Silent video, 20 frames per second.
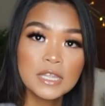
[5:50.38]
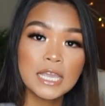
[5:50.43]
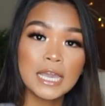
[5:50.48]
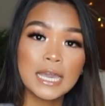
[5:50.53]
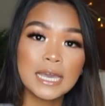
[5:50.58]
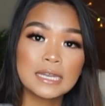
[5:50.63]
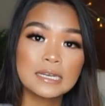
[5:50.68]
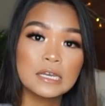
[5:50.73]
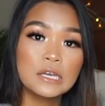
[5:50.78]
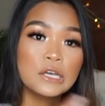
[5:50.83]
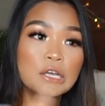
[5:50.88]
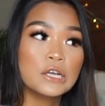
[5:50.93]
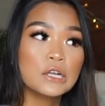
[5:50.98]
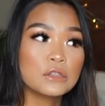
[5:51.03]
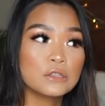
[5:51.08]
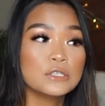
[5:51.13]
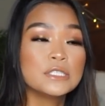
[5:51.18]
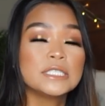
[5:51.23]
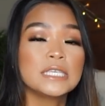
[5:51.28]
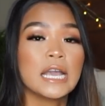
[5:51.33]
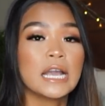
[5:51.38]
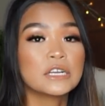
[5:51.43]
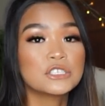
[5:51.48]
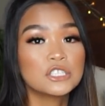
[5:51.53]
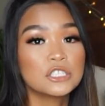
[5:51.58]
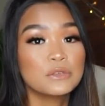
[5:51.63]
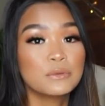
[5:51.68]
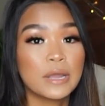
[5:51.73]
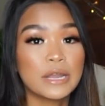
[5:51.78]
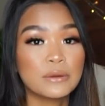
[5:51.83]
and Lucy
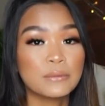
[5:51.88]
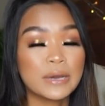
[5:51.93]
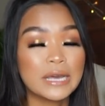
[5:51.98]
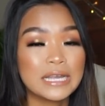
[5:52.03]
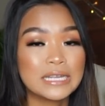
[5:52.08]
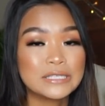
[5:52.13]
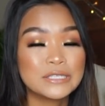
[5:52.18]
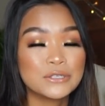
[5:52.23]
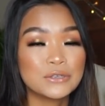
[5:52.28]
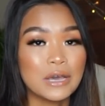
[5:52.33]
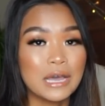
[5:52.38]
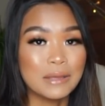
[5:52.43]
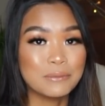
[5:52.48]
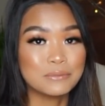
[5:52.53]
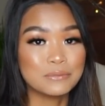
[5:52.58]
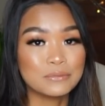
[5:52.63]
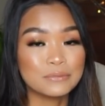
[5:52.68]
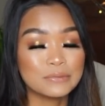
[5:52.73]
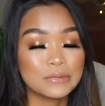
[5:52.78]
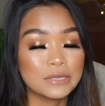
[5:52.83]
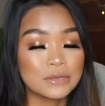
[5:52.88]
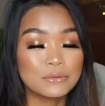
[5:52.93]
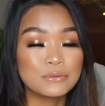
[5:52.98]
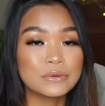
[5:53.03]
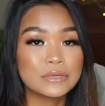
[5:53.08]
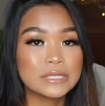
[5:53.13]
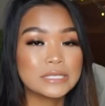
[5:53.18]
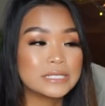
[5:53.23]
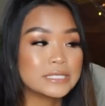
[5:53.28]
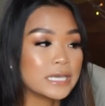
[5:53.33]
actually ran away, so I'm like
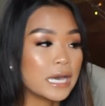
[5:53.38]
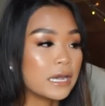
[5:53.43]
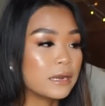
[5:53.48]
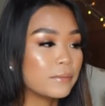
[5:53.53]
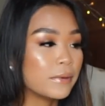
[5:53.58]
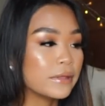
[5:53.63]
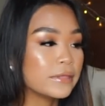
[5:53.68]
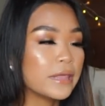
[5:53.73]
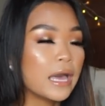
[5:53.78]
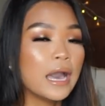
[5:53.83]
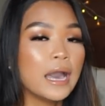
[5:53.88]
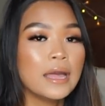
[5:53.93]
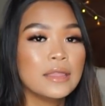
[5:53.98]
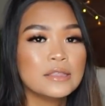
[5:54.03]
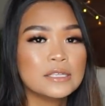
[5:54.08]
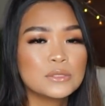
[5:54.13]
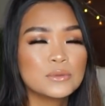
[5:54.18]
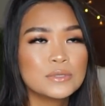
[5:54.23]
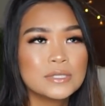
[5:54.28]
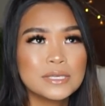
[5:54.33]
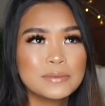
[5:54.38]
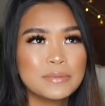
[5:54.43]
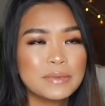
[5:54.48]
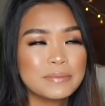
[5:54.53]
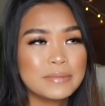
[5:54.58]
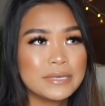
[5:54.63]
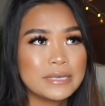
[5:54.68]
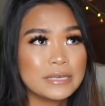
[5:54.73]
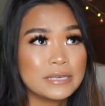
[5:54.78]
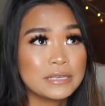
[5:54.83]
really sad about that. And this was like
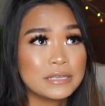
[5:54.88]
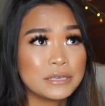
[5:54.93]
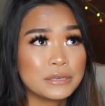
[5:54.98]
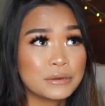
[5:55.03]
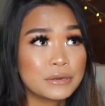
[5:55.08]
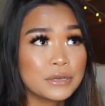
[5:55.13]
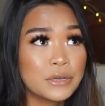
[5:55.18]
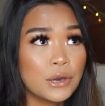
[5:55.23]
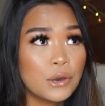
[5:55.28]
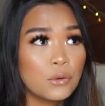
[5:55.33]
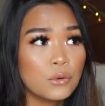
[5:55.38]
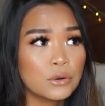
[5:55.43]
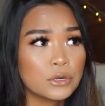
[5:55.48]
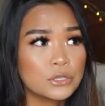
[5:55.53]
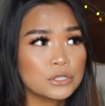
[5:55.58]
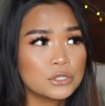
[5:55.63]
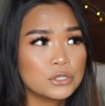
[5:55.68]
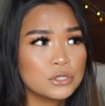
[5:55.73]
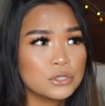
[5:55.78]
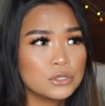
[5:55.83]
maybe a year ago, or